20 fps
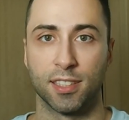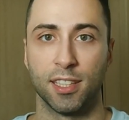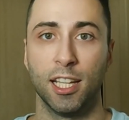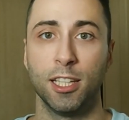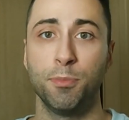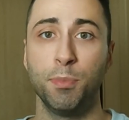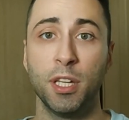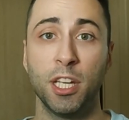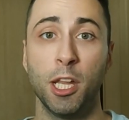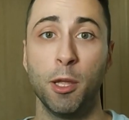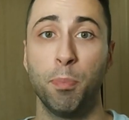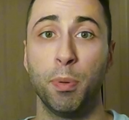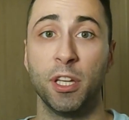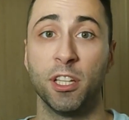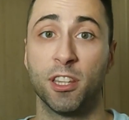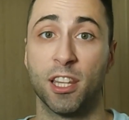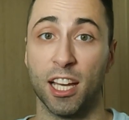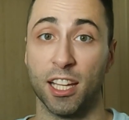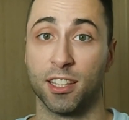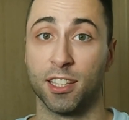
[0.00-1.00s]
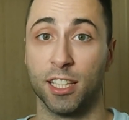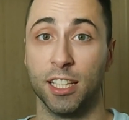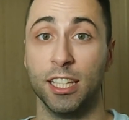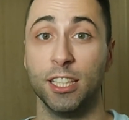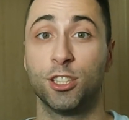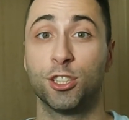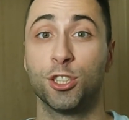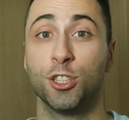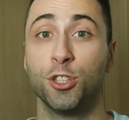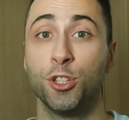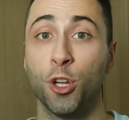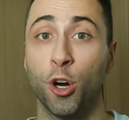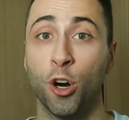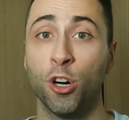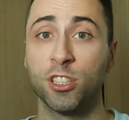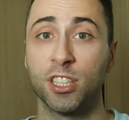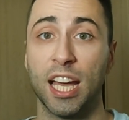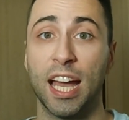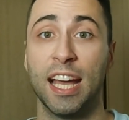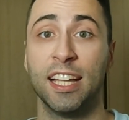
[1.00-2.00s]
let me repeat that, it's
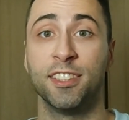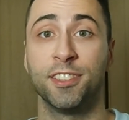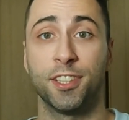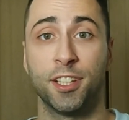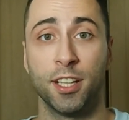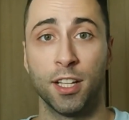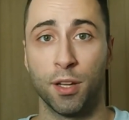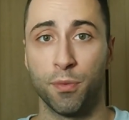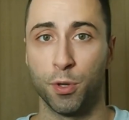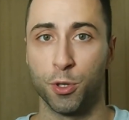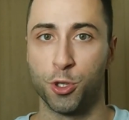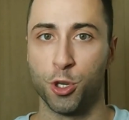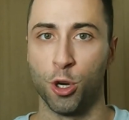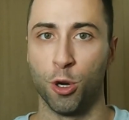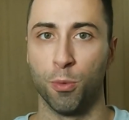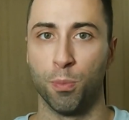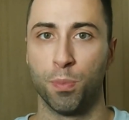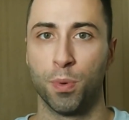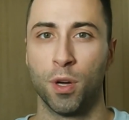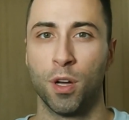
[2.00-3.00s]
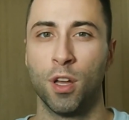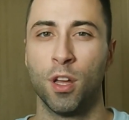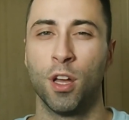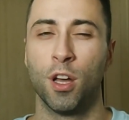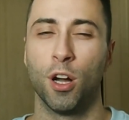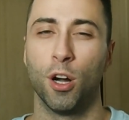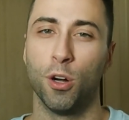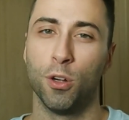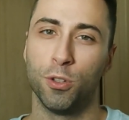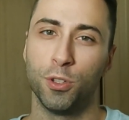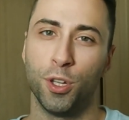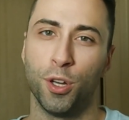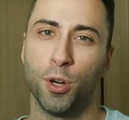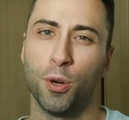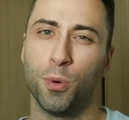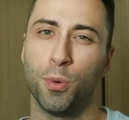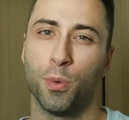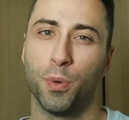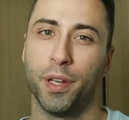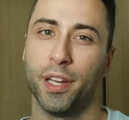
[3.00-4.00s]
not entry-level job.
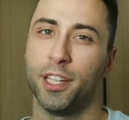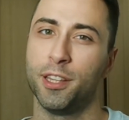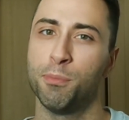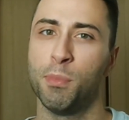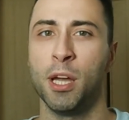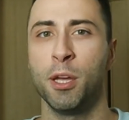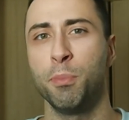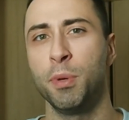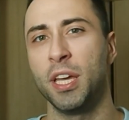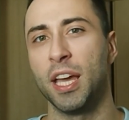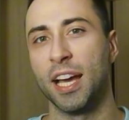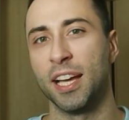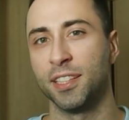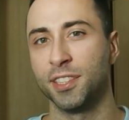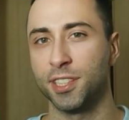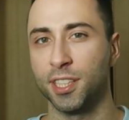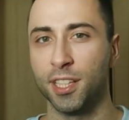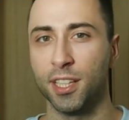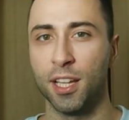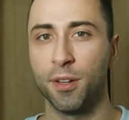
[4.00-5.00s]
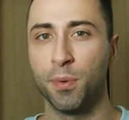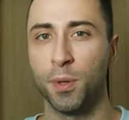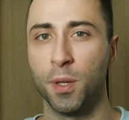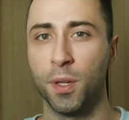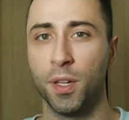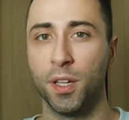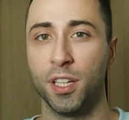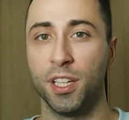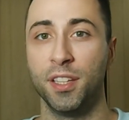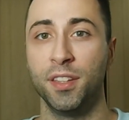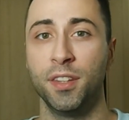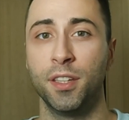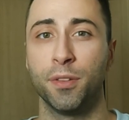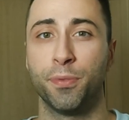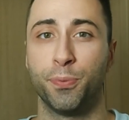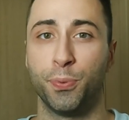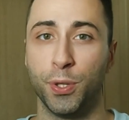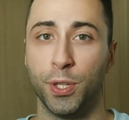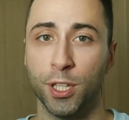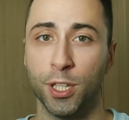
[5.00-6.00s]
Although it might be entry-level in the
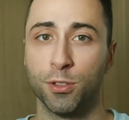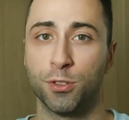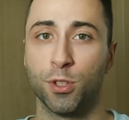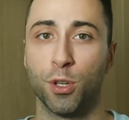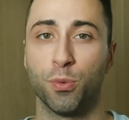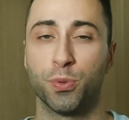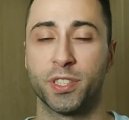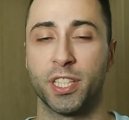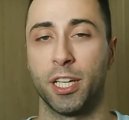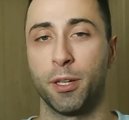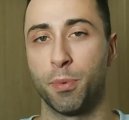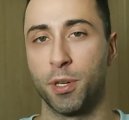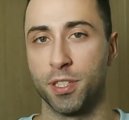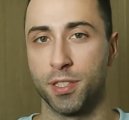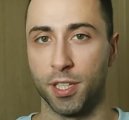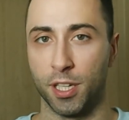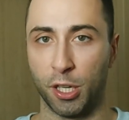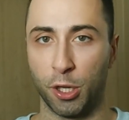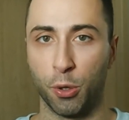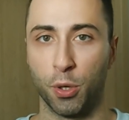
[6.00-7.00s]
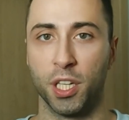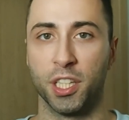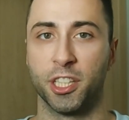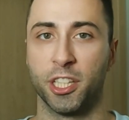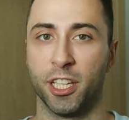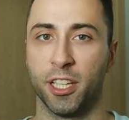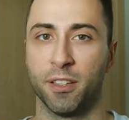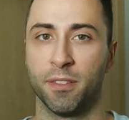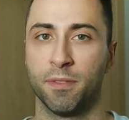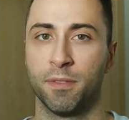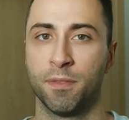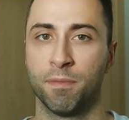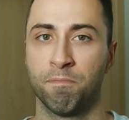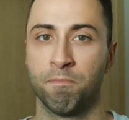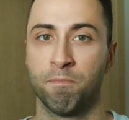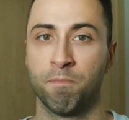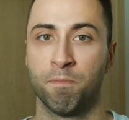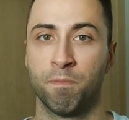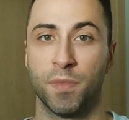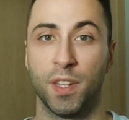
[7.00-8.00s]
field of cybersecurity.
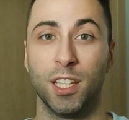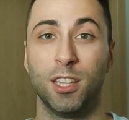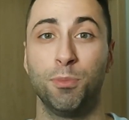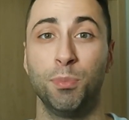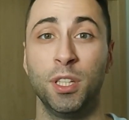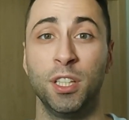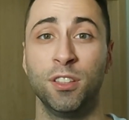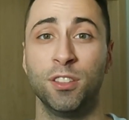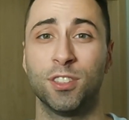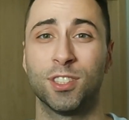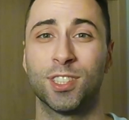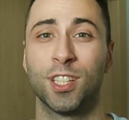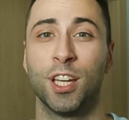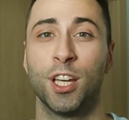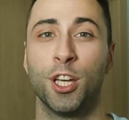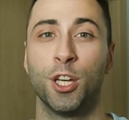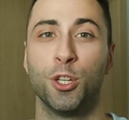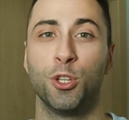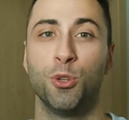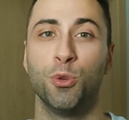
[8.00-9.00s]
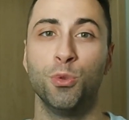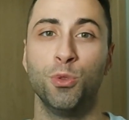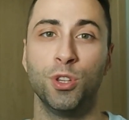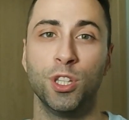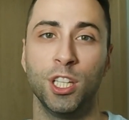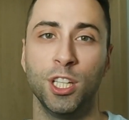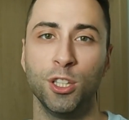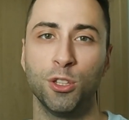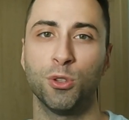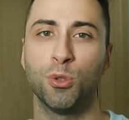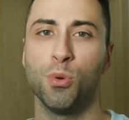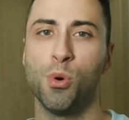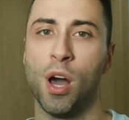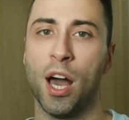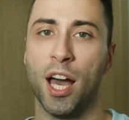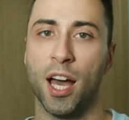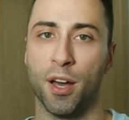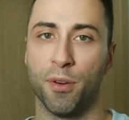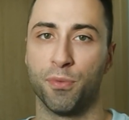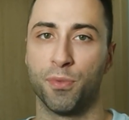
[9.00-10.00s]
That means you need to
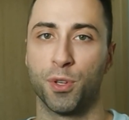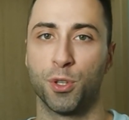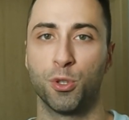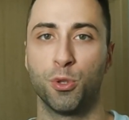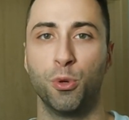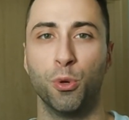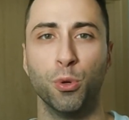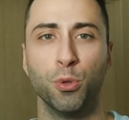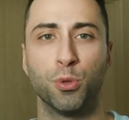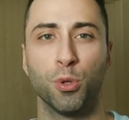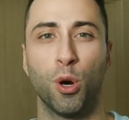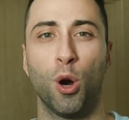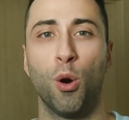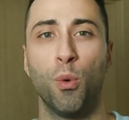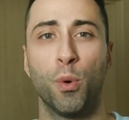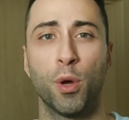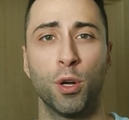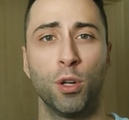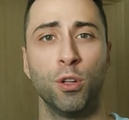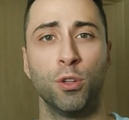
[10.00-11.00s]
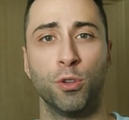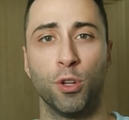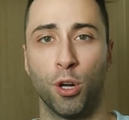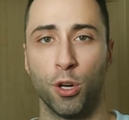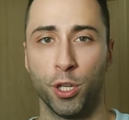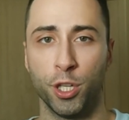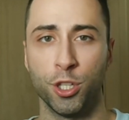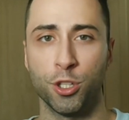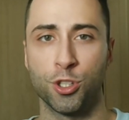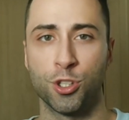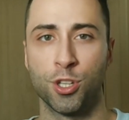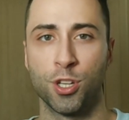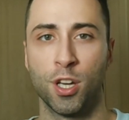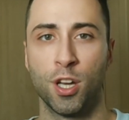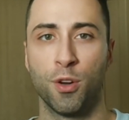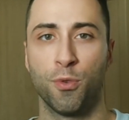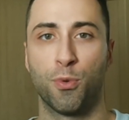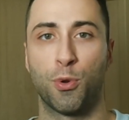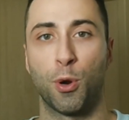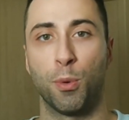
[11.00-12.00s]
have good overall knowledge
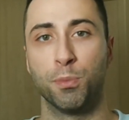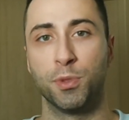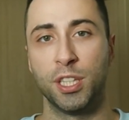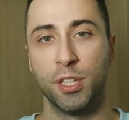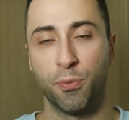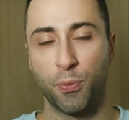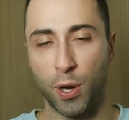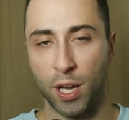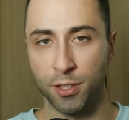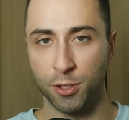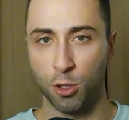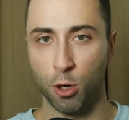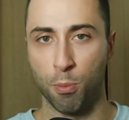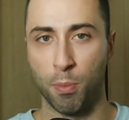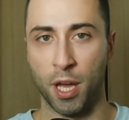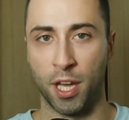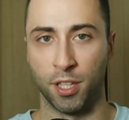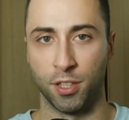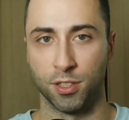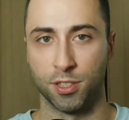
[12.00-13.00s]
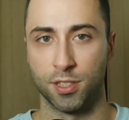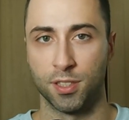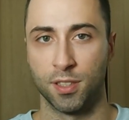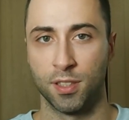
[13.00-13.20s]
from different domains.